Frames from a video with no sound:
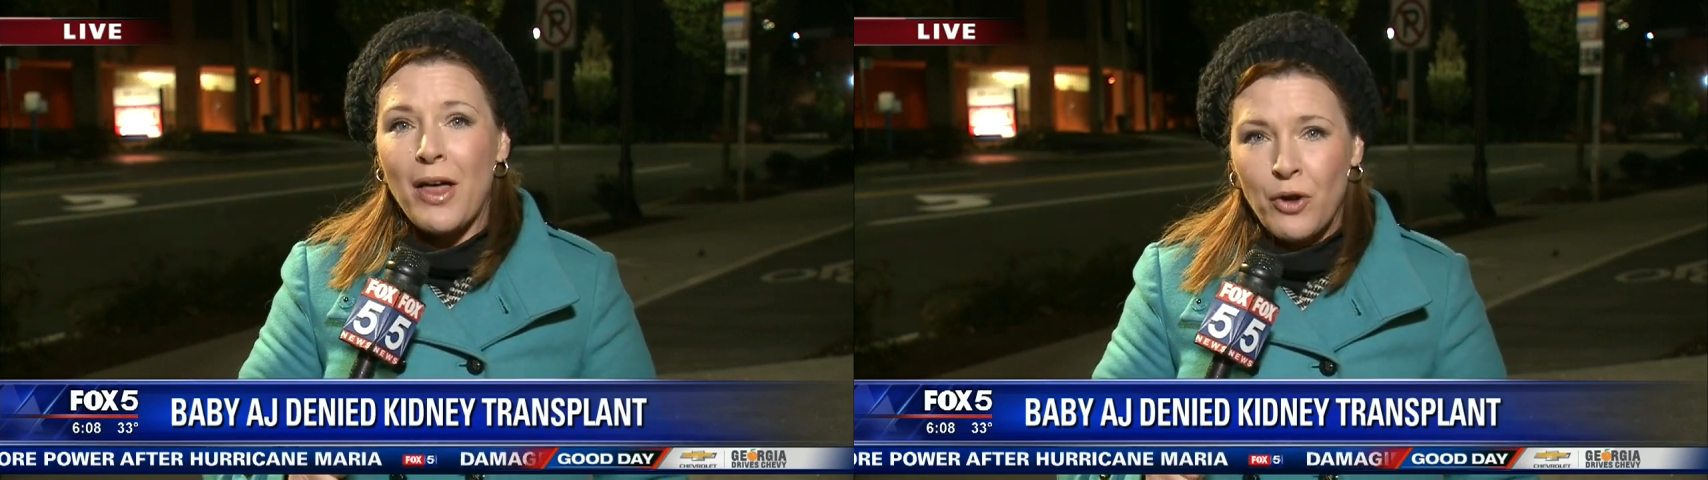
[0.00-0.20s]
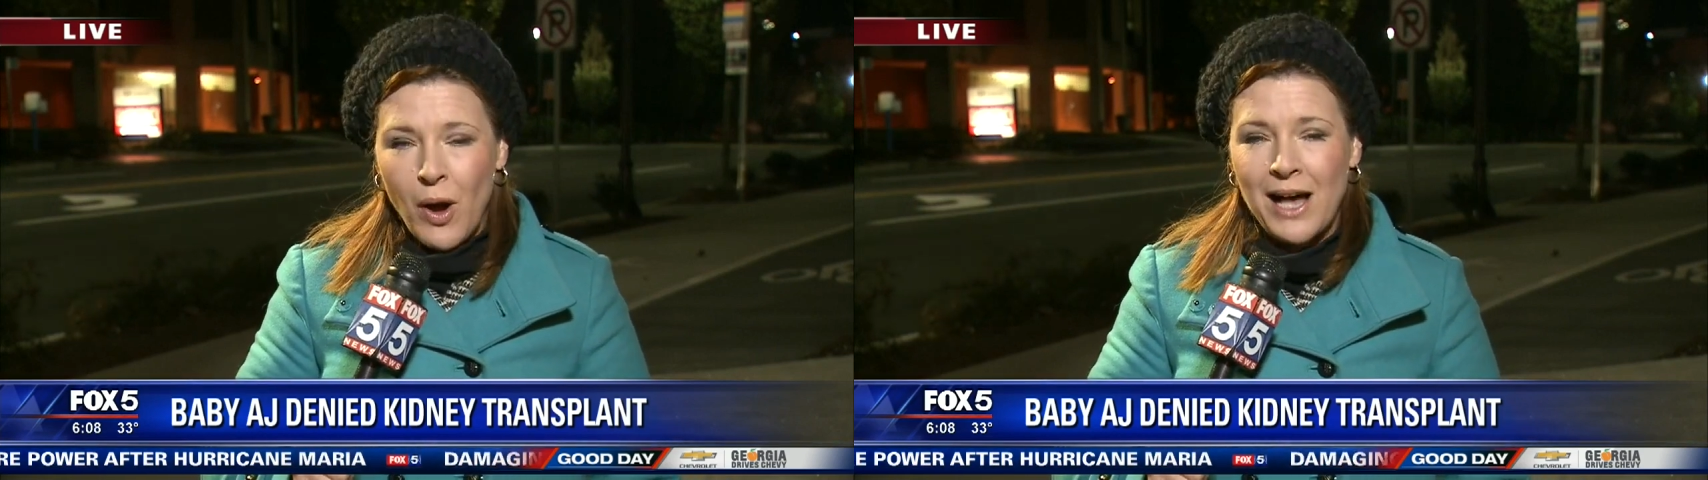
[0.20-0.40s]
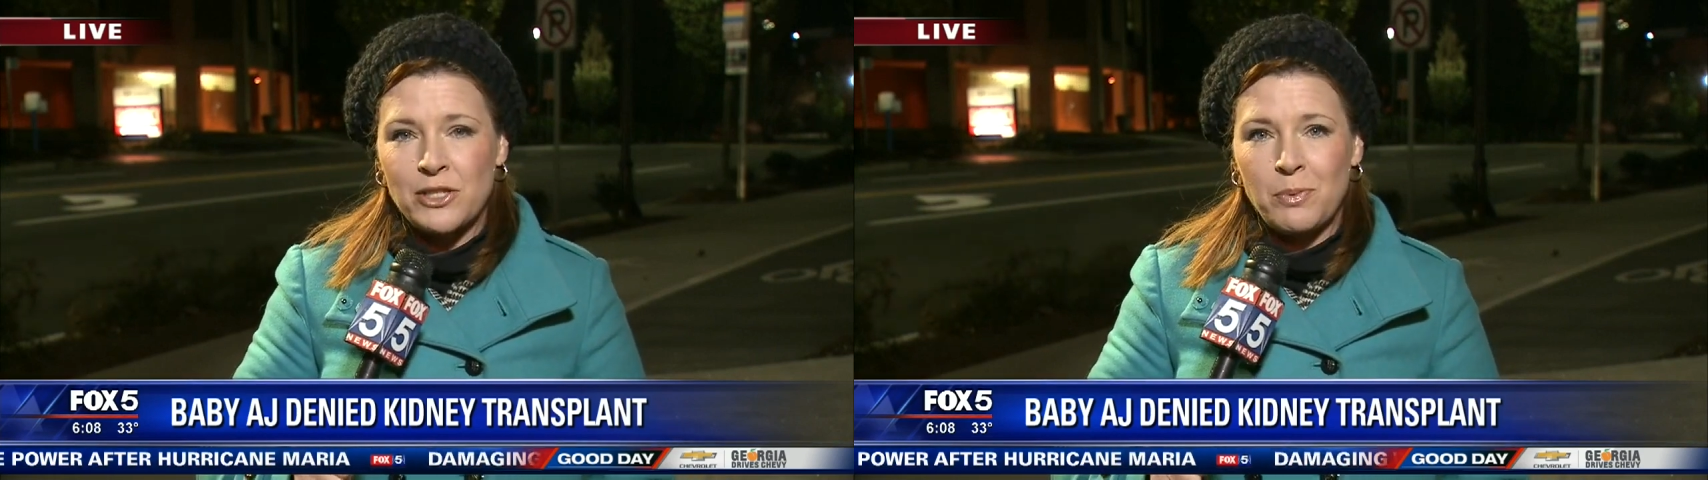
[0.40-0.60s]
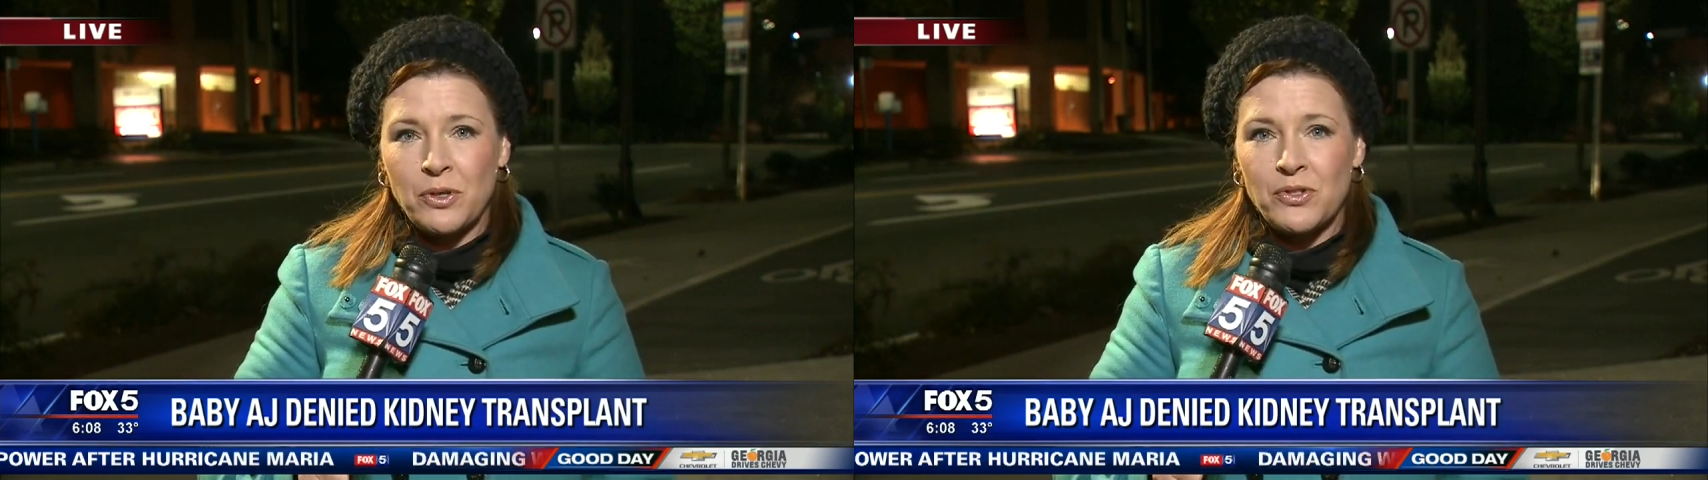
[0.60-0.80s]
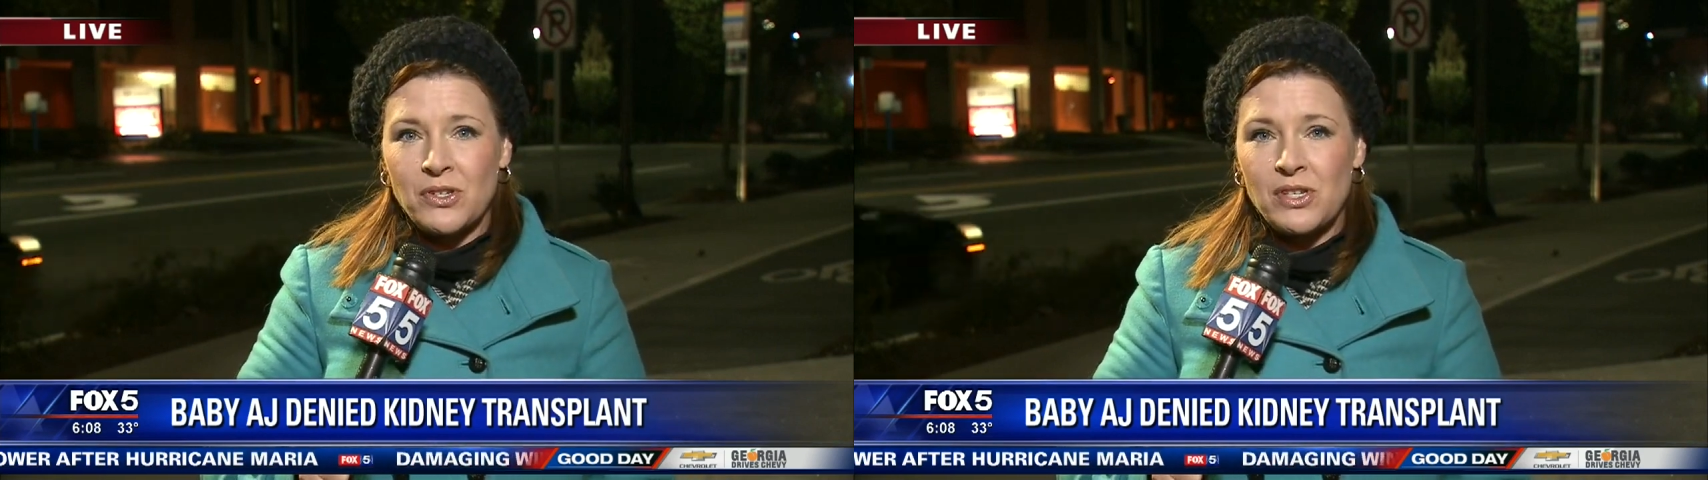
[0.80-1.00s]
other
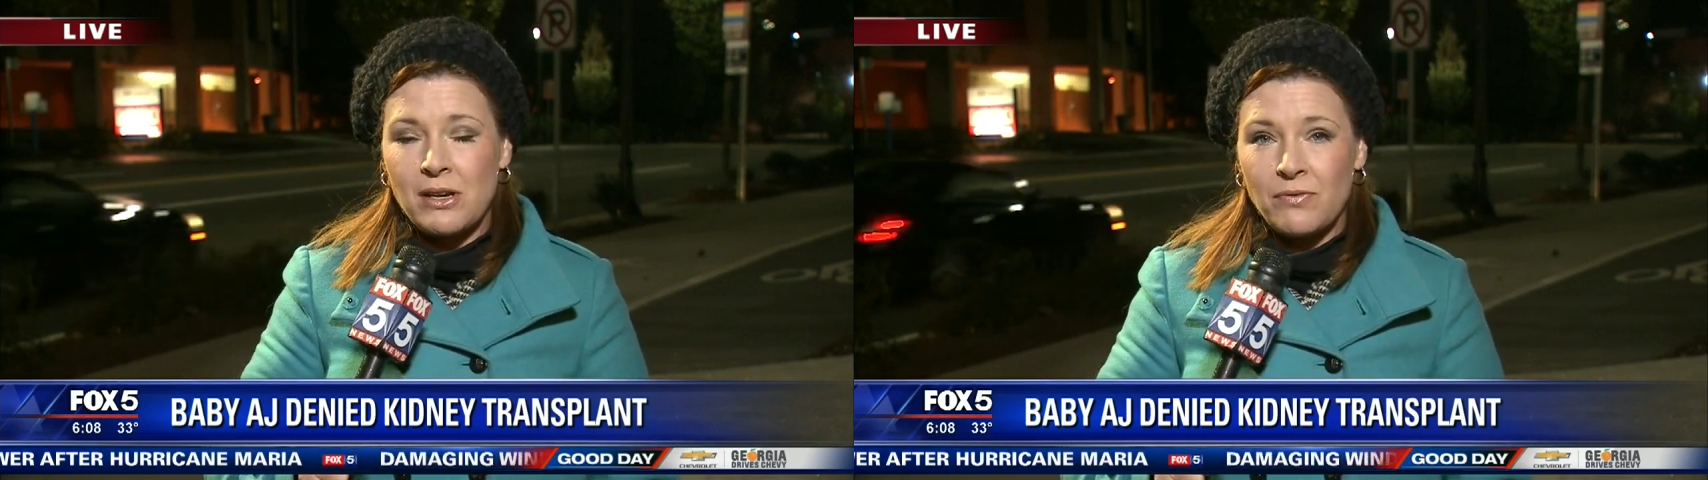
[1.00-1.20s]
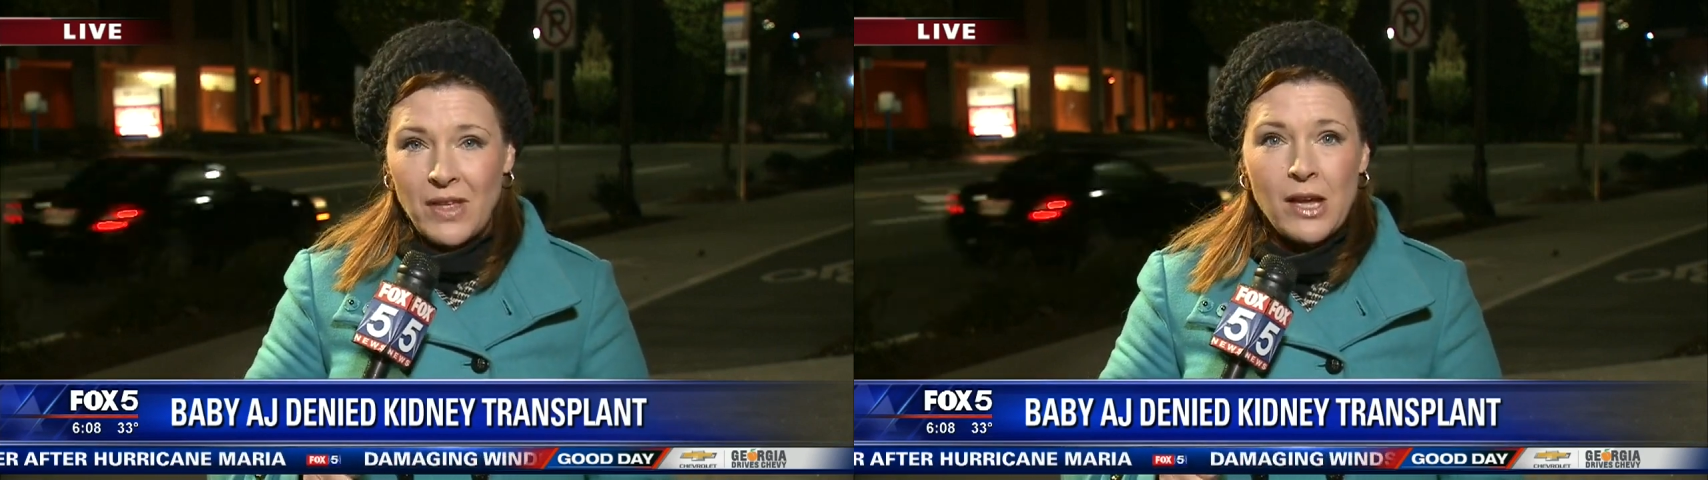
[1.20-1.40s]
hospitals to see if